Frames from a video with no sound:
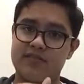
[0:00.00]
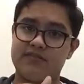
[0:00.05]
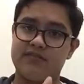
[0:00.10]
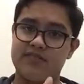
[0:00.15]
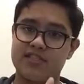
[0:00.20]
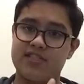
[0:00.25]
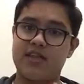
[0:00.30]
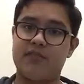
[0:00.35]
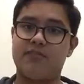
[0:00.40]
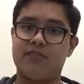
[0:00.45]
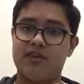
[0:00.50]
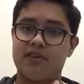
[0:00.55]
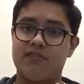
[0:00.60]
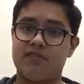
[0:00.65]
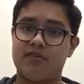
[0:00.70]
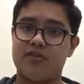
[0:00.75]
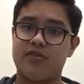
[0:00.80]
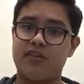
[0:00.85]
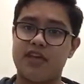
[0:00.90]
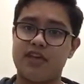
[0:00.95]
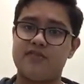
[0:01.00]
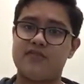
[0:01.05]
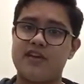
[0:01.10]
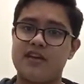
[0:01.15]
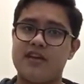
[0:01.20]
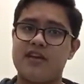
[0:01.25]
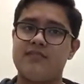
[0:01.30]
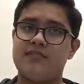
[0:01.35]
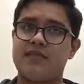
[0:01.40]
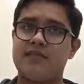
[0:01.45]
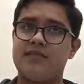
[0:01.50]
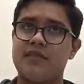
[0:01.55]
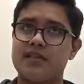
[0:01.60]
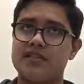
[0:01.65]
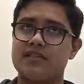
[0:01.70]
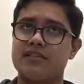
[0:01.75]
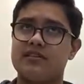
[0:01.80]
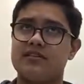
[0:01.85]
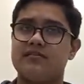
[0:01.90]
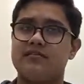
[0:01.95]
standpoint of pro-life, but
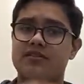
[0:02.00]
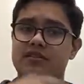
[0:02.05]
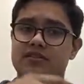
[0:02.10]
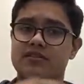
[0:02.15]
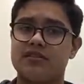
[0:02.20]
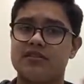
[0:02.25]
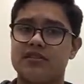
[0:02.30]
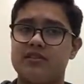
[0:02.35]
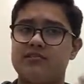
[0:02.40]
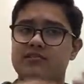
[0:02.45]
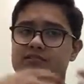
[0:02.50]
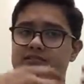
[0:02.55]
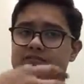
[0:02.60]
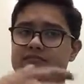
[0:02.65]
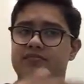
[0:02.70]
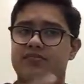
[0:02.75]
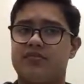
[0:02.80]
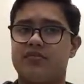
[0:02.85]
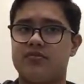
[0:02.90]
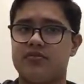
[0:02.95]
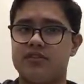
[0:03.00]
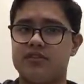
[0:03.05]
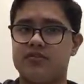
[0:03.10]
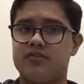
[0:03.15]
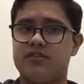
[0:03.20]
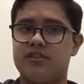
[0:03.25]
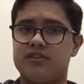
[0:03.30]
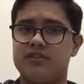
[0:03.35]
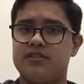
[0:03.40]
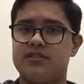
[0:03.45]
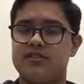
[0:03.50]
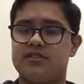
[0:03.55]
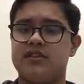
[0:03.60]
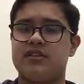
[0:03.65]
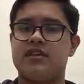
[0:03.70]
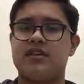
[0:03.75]
mostly pro-choice,